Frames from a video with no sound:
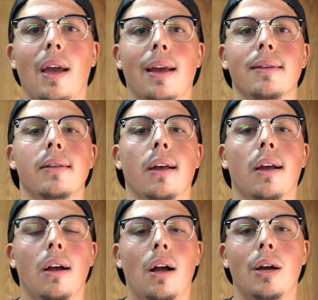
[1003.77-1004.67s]
and
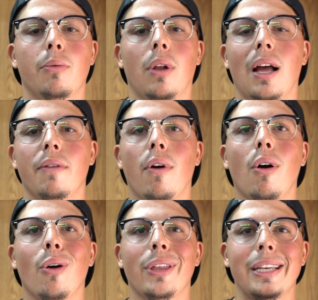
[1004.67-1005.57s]
I will have
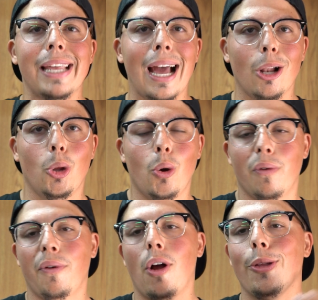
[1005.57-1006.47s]
all the download
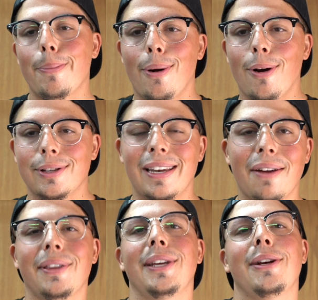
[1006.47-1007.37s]
of all the parts and
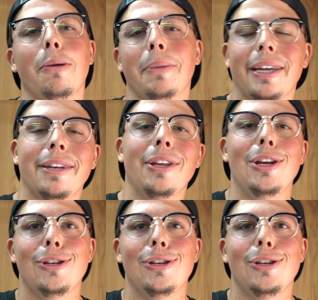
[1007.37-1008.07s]
everything coming in.